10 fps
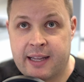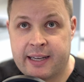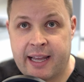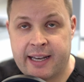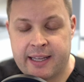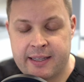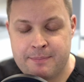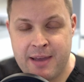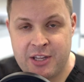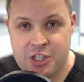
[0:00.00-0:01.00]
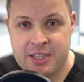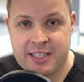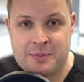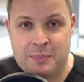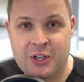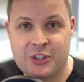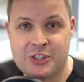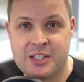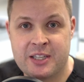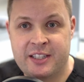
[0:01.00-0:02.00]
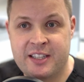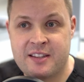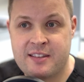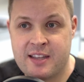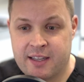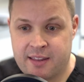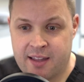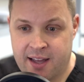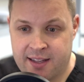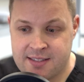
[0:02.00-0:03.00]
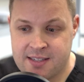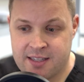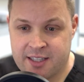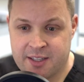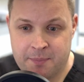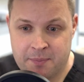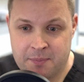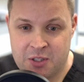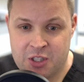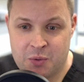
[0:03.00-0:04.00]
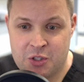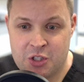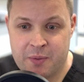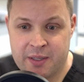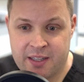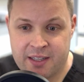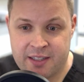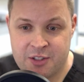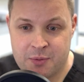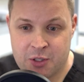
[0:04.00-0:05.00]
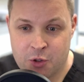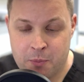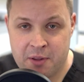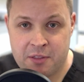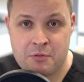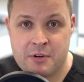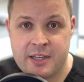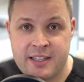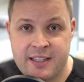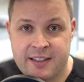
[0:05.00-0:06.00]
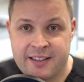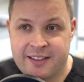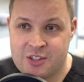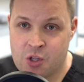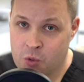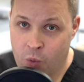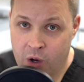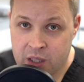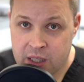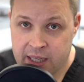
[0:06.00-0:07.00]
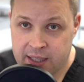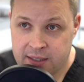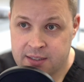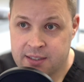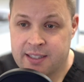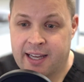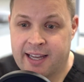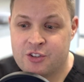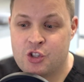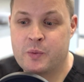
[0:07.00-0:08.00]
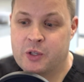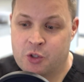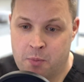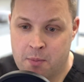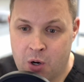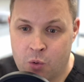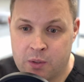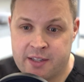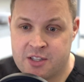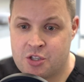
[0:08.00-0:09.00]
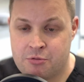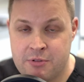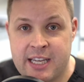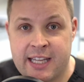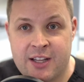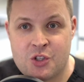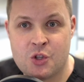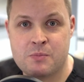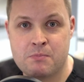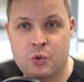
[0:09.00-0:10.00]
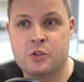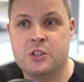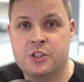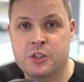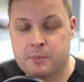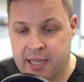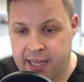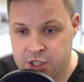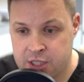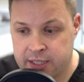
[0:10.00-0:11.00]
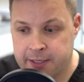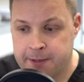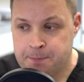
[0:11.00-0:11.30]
and I mention this because you'd think that um, you know doing a doing an upper three there's only one canal and doing an upper molar there's three canals so there's more to do but actually